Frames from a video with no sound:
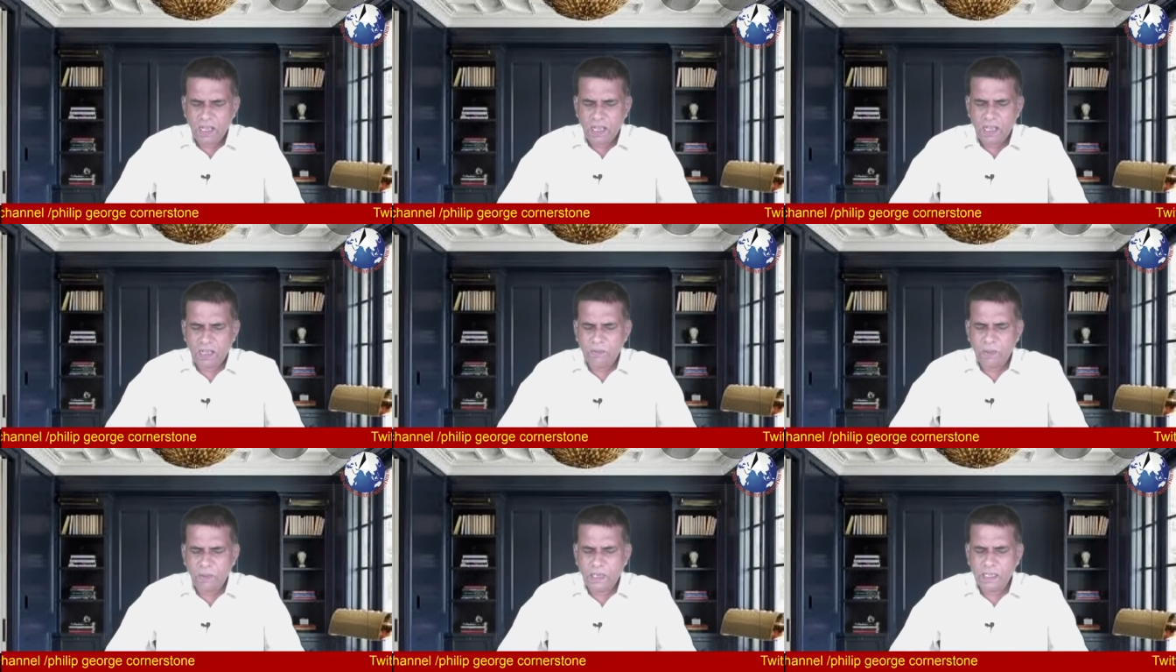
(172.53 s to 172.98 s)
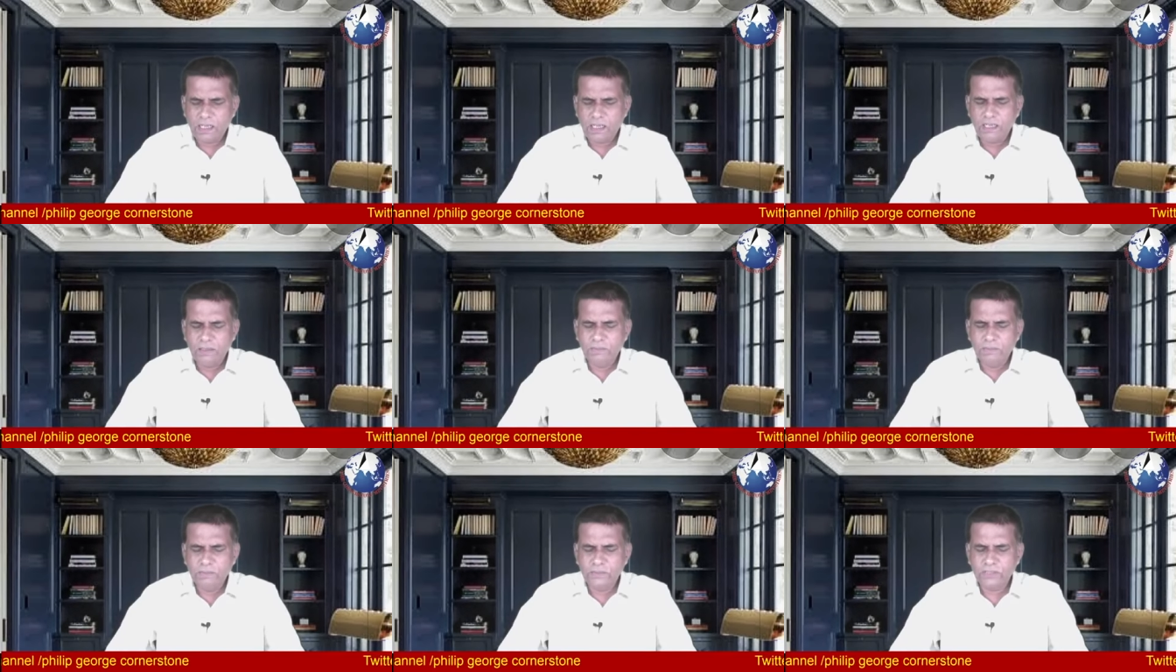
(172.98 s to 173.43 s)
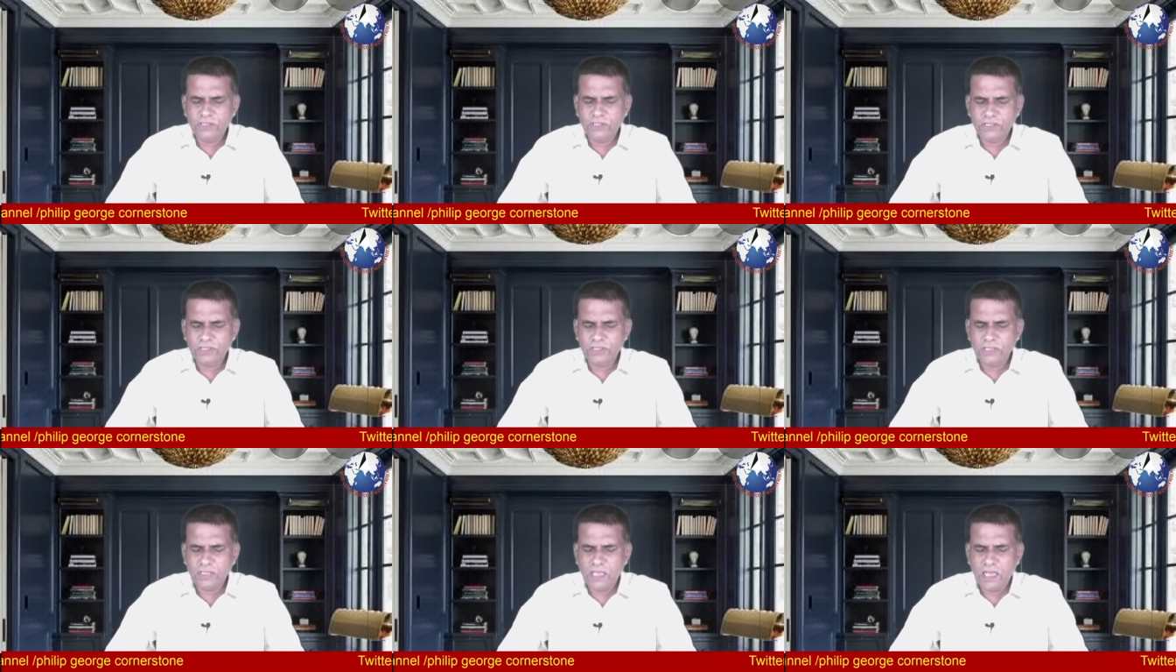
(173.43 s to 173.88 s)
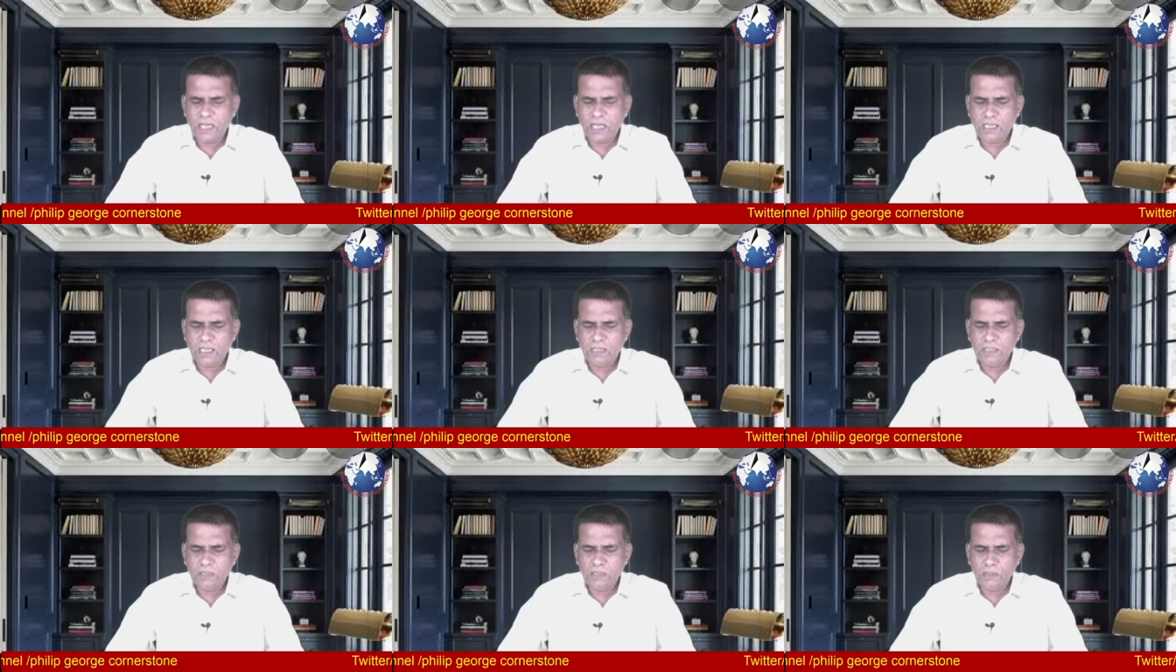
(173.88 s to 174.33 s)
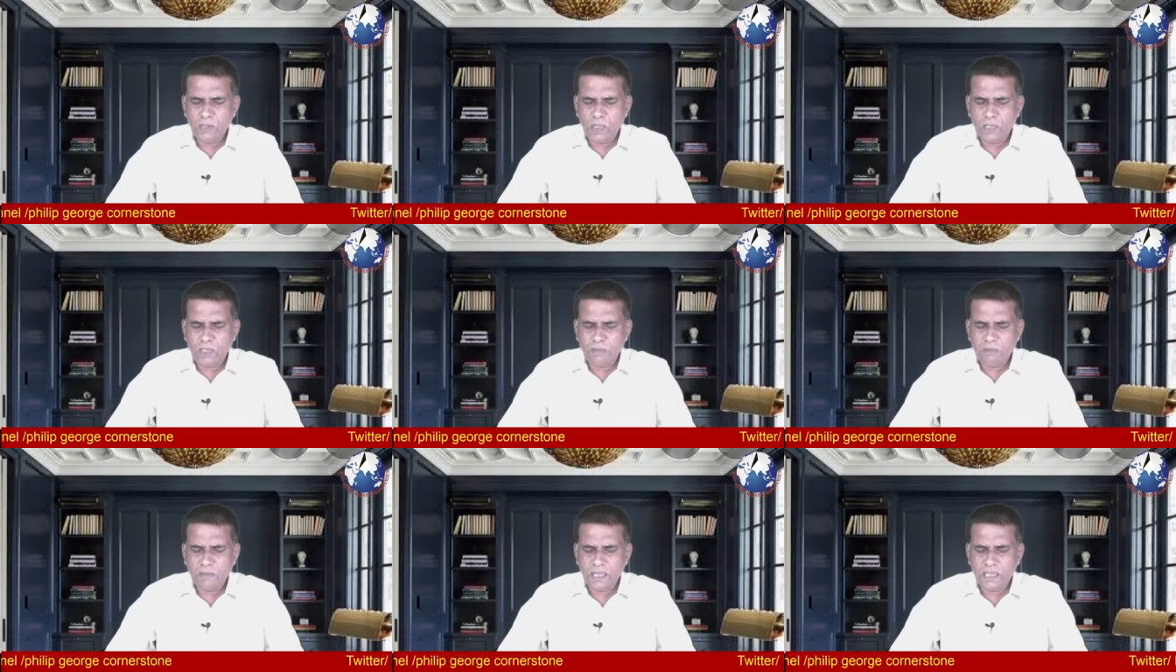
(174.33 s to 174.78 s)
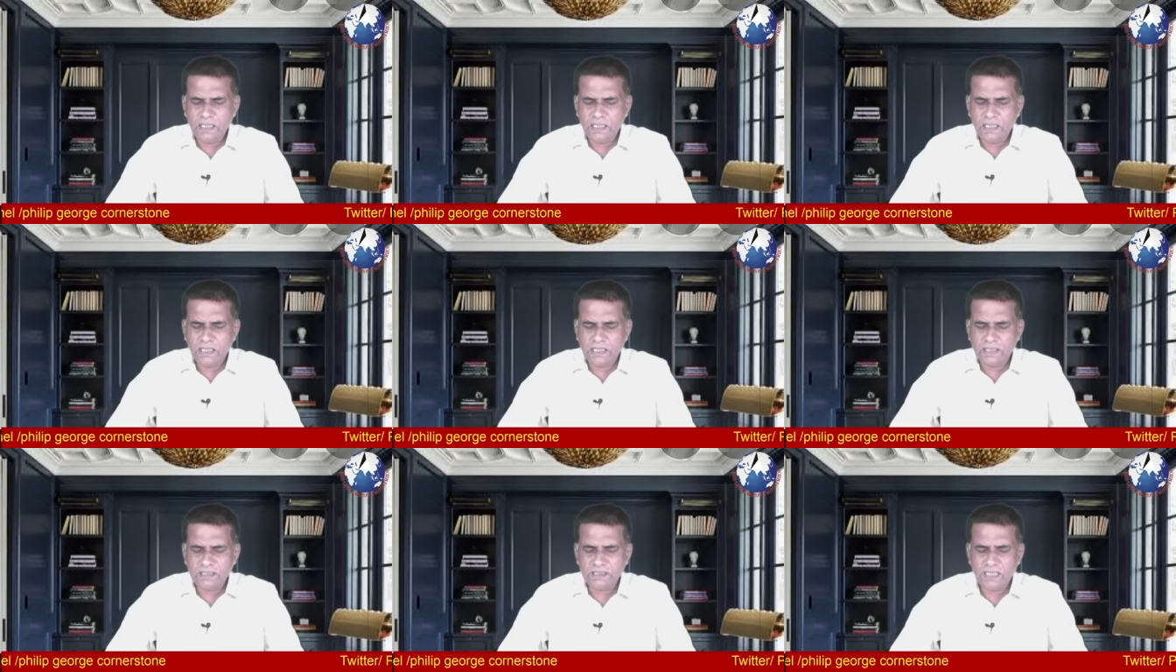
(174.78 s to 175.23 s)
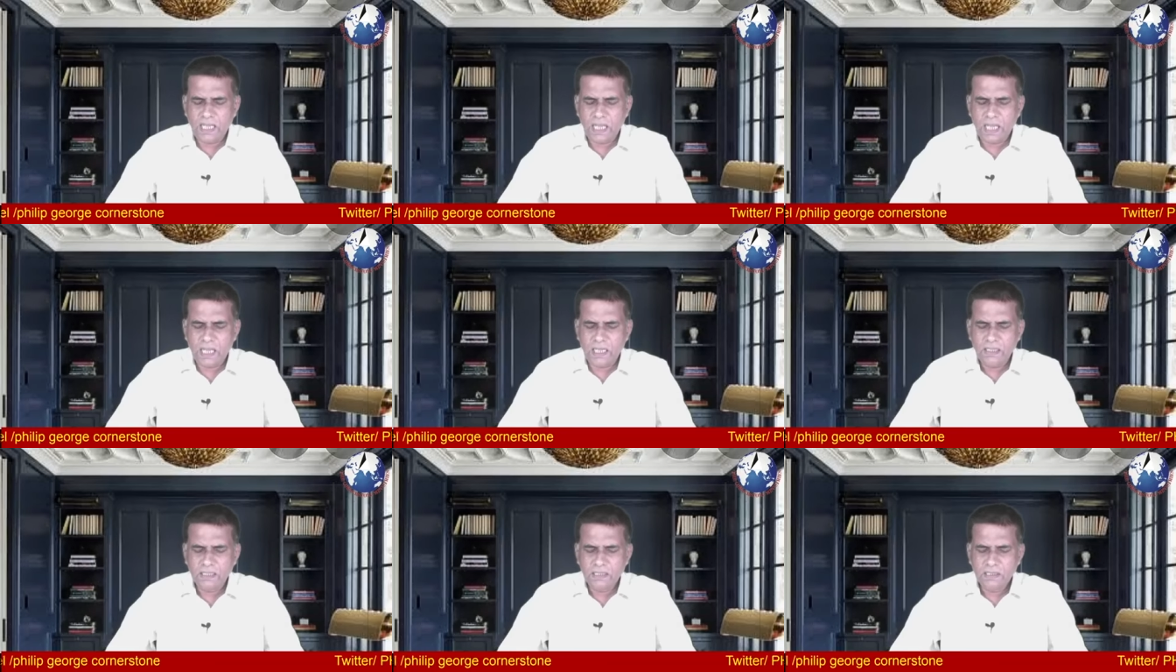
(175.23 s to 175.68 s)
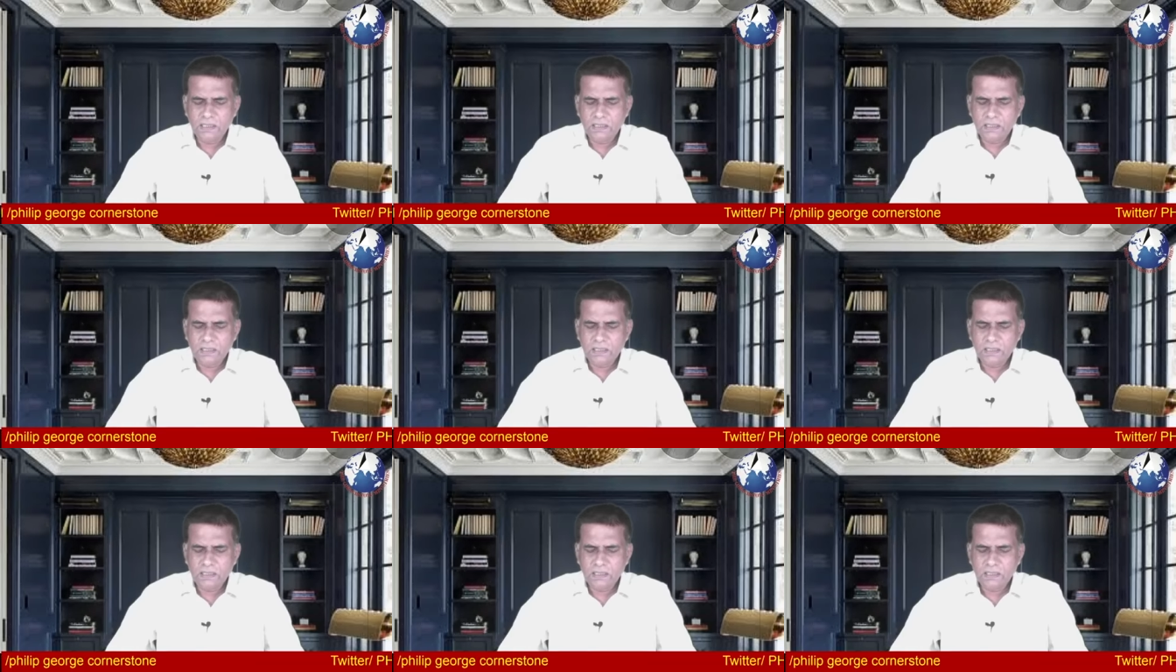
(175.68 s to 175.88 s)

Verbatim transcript: I welcome Sister Norma Garza.